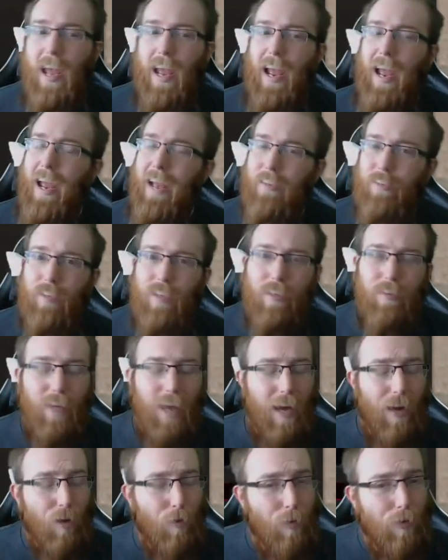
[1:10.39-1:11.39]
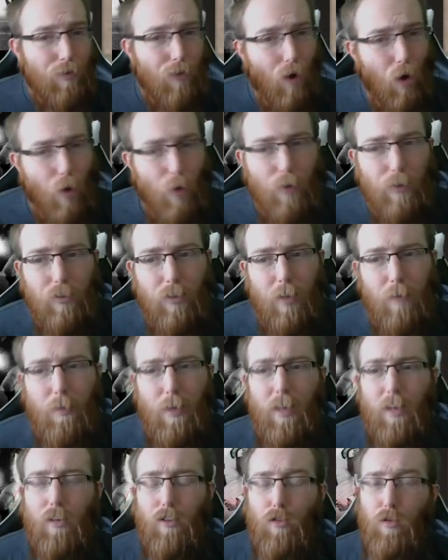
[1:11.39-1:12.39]
And since I almost always am
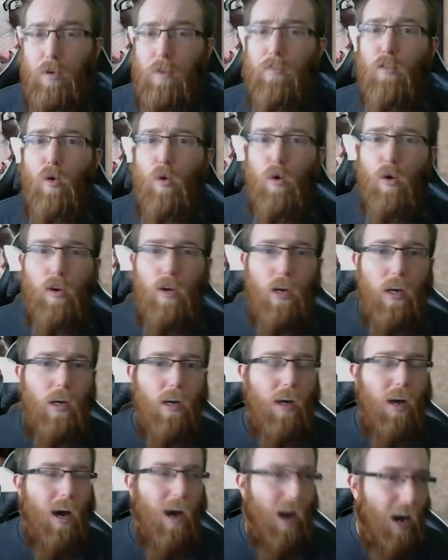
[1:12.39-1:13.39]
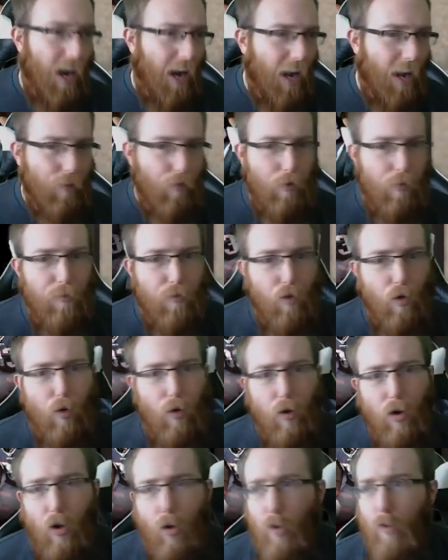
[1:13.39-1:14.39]
in a 3-4 odd,
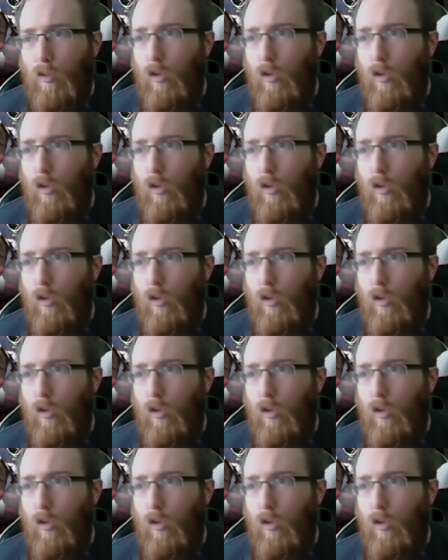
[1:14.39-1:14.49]
3-4